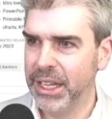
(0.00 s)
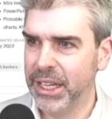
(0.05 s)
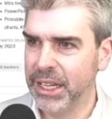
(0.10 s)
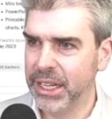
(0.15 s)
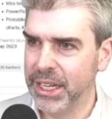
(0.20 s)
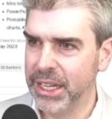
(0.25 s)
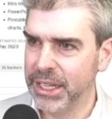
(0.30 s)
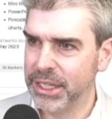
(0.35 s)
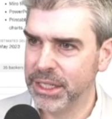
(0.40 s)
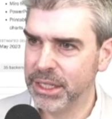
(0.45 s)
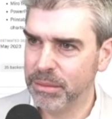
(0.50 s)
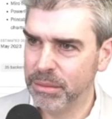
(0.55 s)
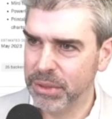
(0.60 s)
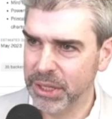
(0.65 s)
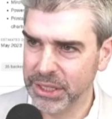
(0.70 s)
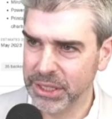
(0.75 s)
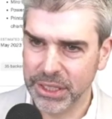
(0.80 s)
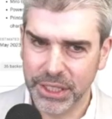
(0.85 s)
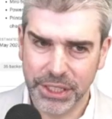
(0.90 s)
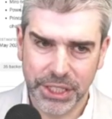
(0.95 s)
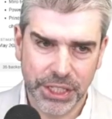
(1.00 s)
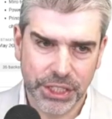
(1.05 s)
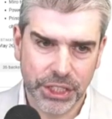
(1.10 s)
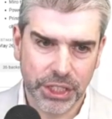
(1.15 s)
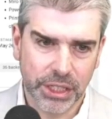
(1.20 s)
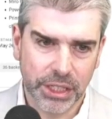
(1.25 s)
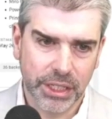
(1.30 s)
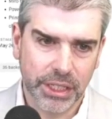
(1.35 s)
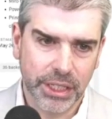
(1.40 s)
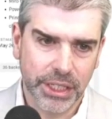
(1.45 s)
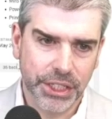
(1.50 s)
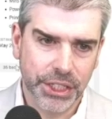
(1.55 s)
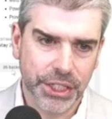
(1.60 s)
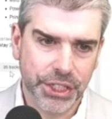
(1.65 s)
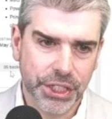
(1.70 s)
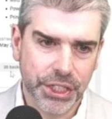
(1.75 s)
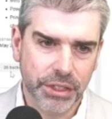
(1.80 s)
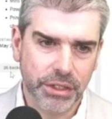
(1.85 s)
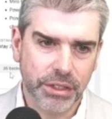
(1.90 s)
kit plus the digital edition.